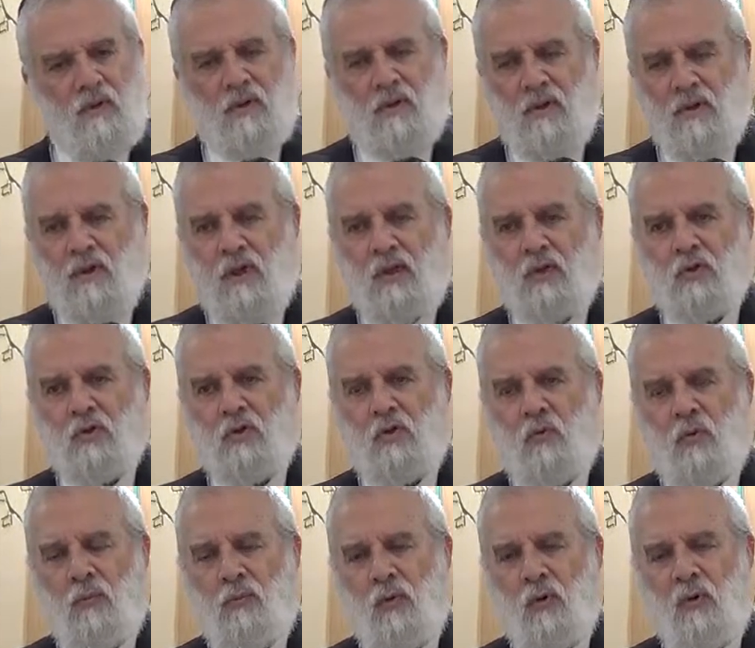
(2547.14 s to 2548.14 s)
continues
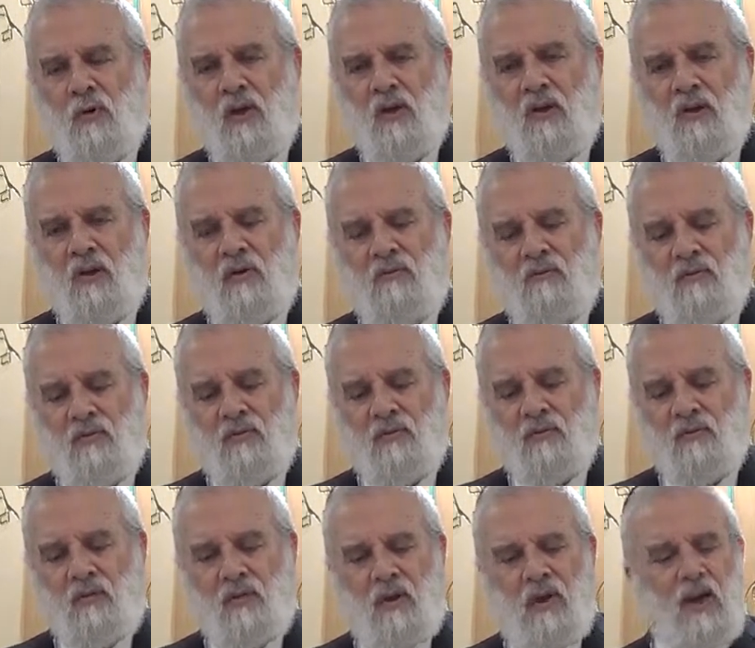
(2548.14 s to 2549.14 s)
to rebuke Iyov.
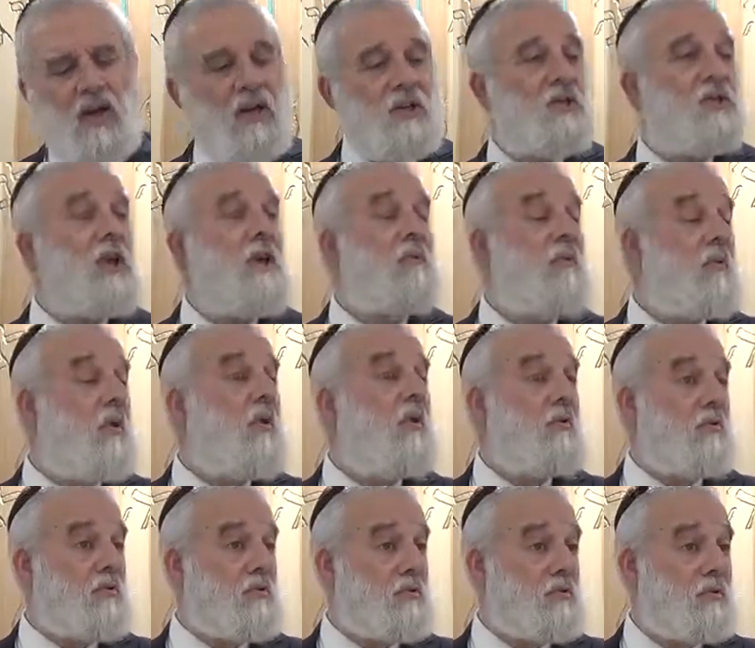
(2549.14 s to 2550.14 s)
Hashem
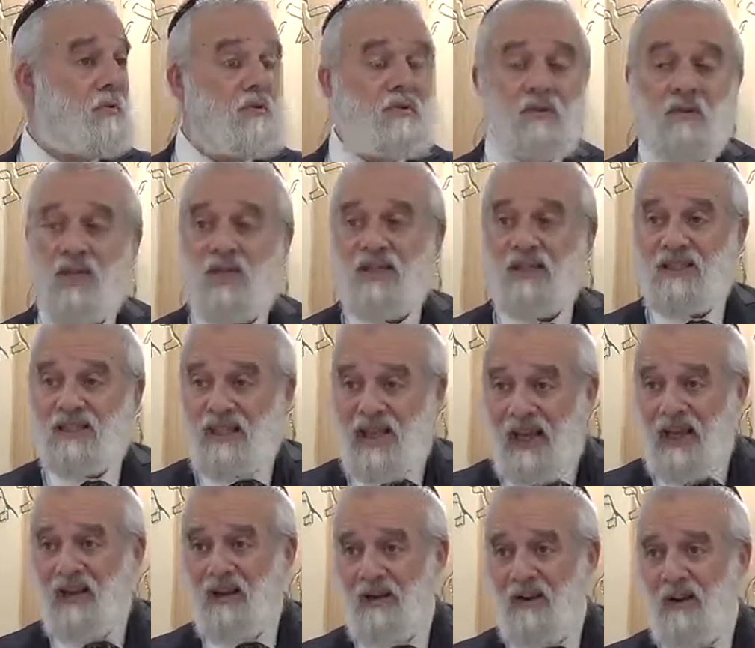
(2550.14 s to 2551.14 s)
knows
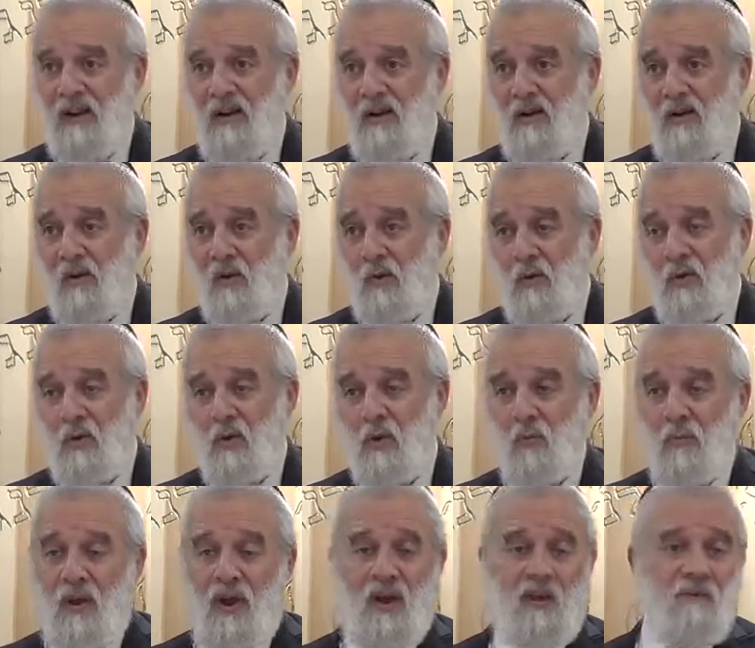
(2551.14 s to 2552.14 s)
exactly what you
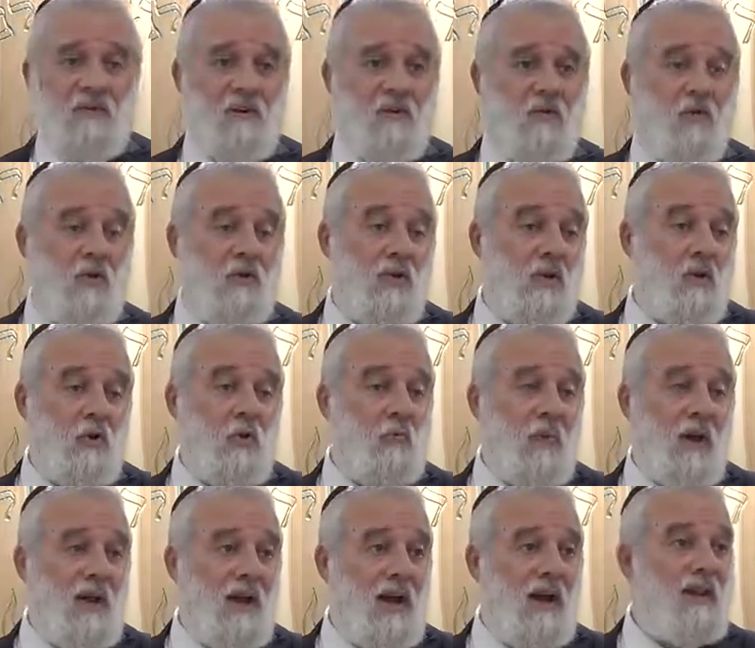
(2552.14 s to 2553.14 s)
may have done wrong that you
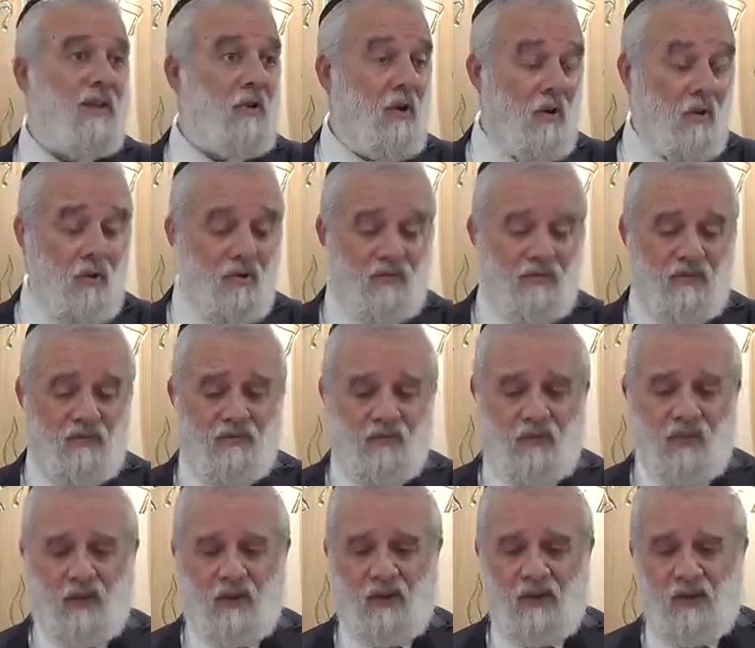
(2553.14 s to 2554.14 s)
may not know
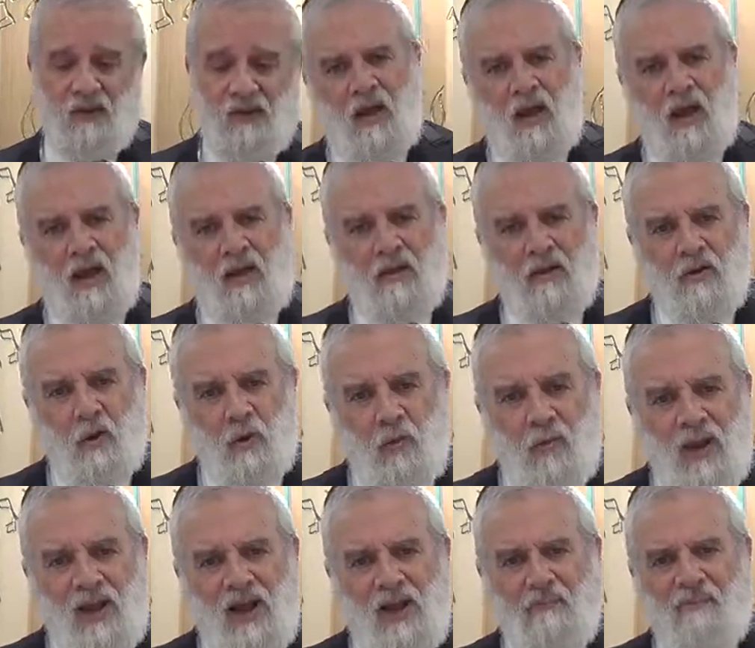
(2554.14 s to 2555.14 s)
of. And you
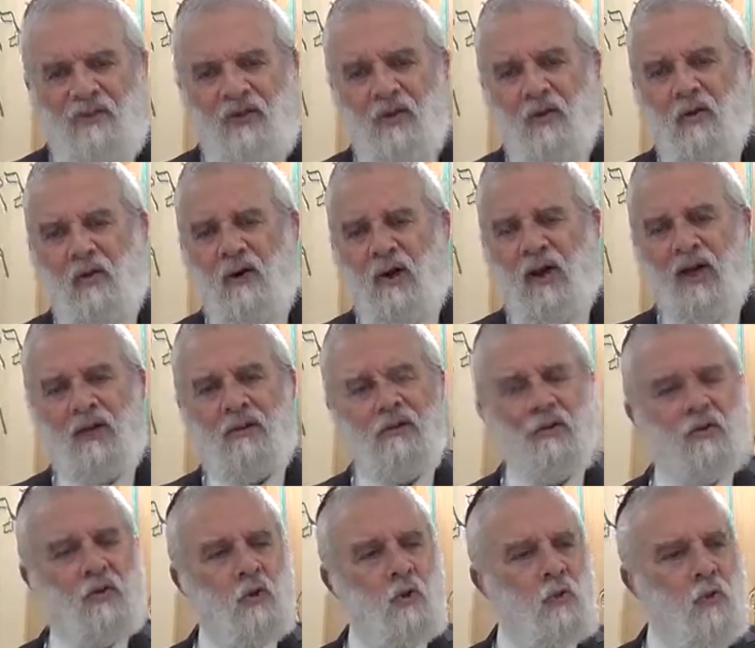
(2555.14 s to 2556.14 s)
may not figure it out,
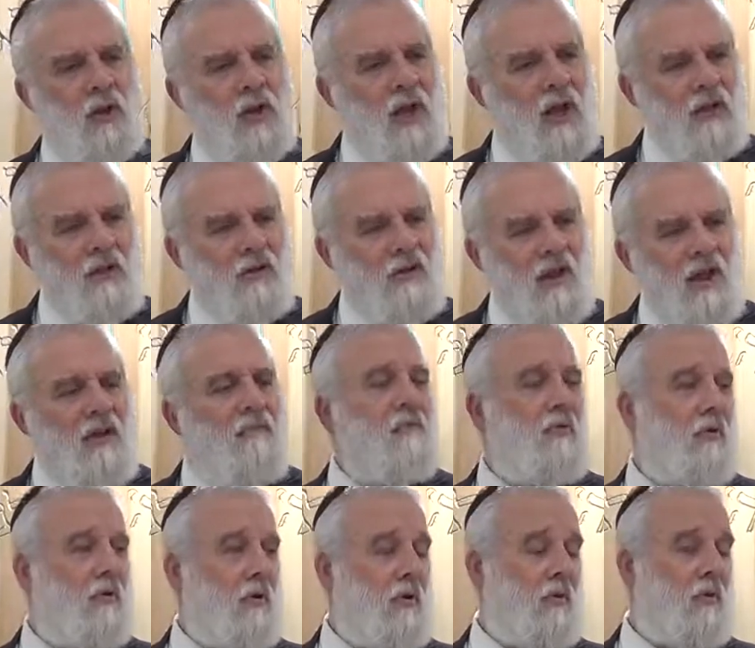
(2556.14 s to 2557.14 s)
you may not
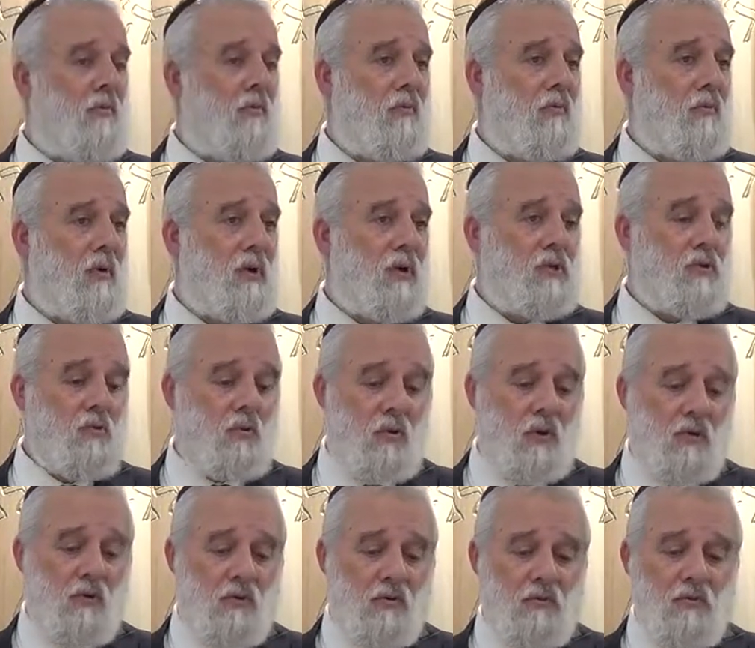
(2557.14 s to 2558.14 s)
ever know what is
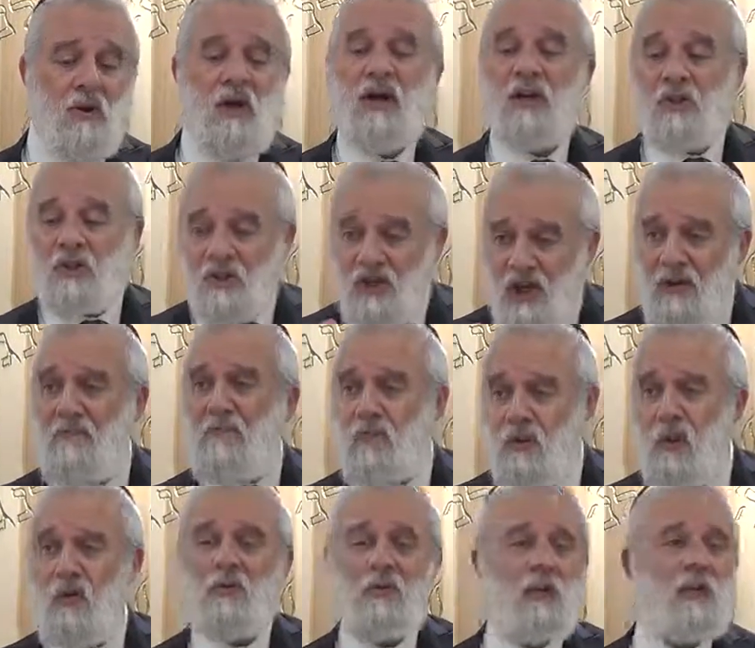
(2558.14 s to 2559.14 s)
wrong. Hashem
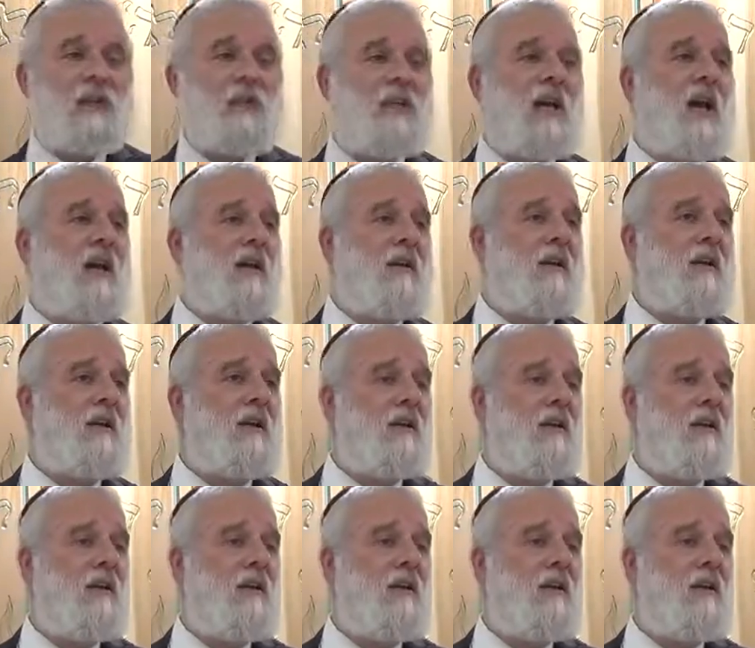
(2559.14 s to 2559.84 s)
knows exactly